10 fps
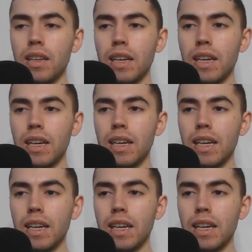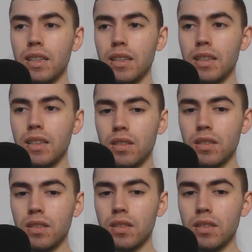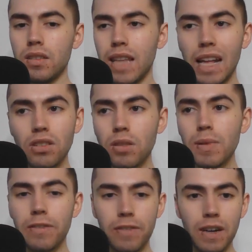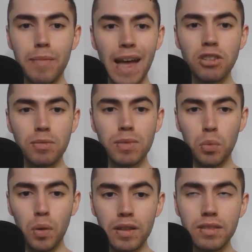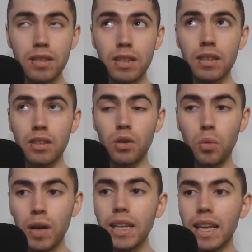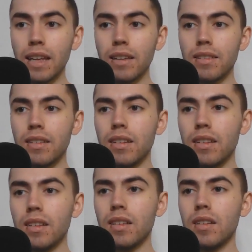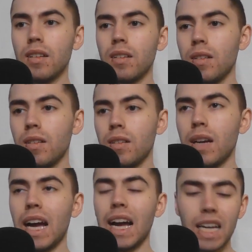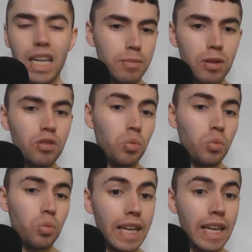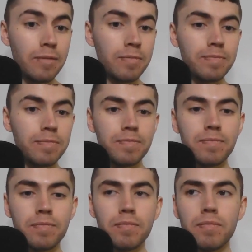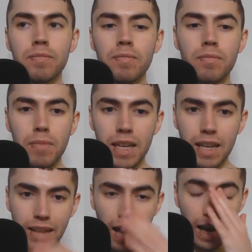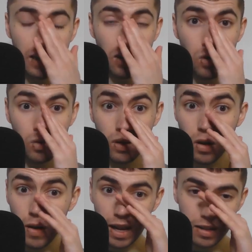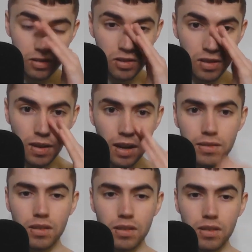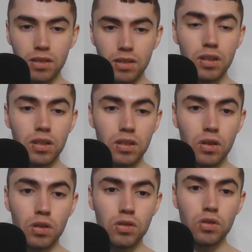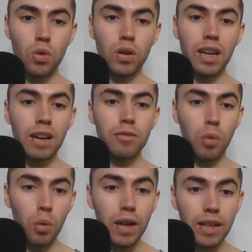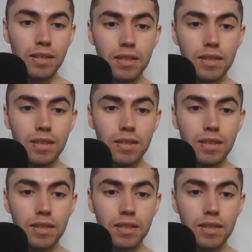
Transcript: And that's going to be a fun matchup to witness. I got the Bills winning it because I don't know how this Chiefs offense is going to score enough points.